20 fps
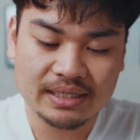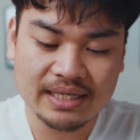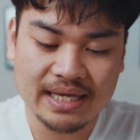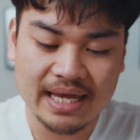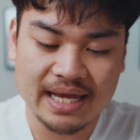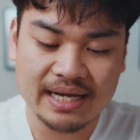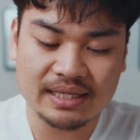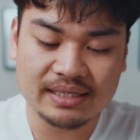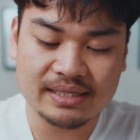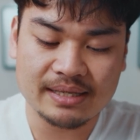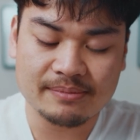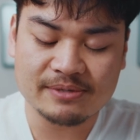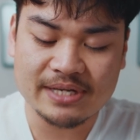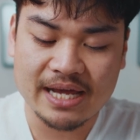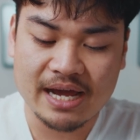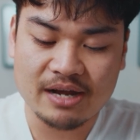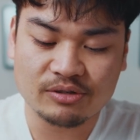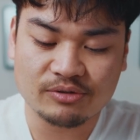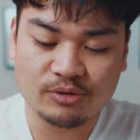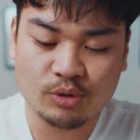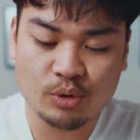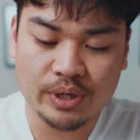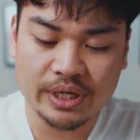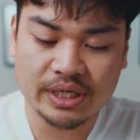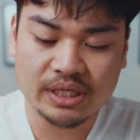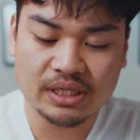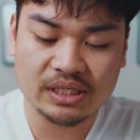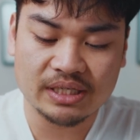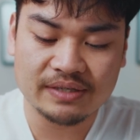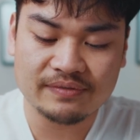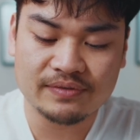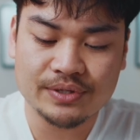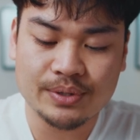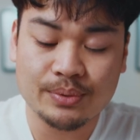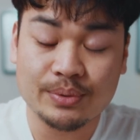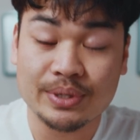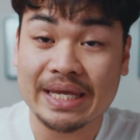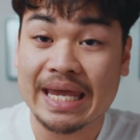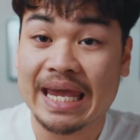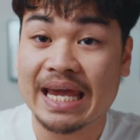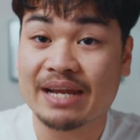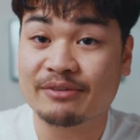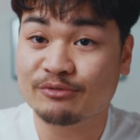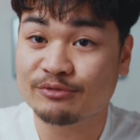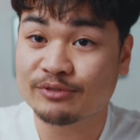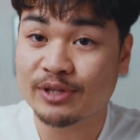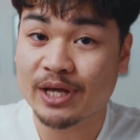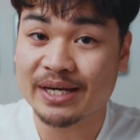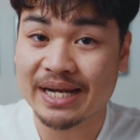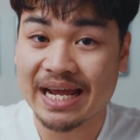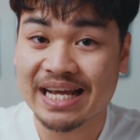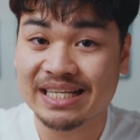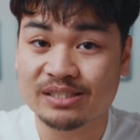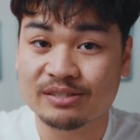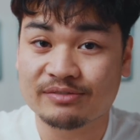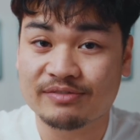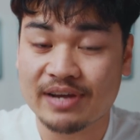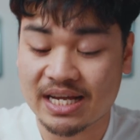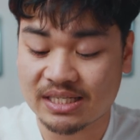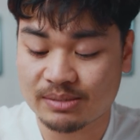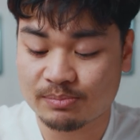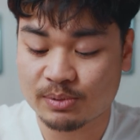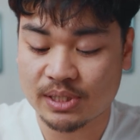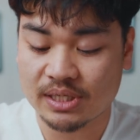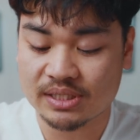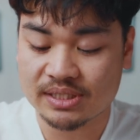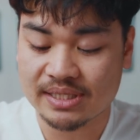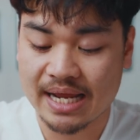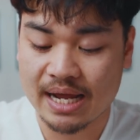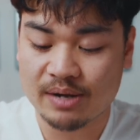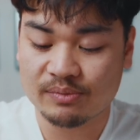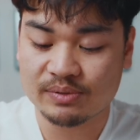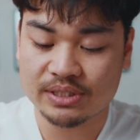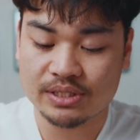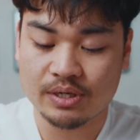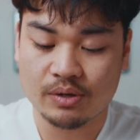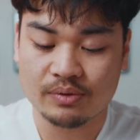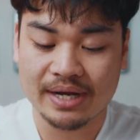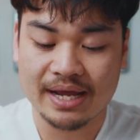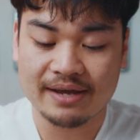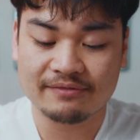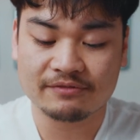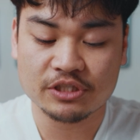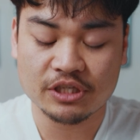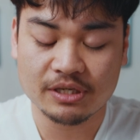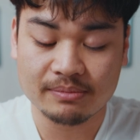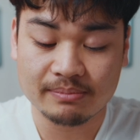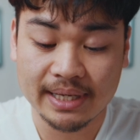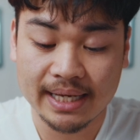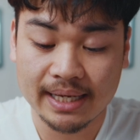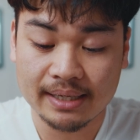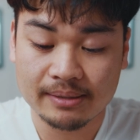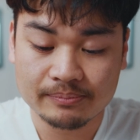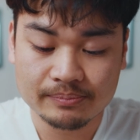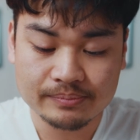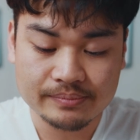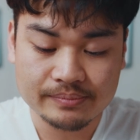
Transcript: getting them down quick, even though we can't flood as fast because now we don't have Jinbei.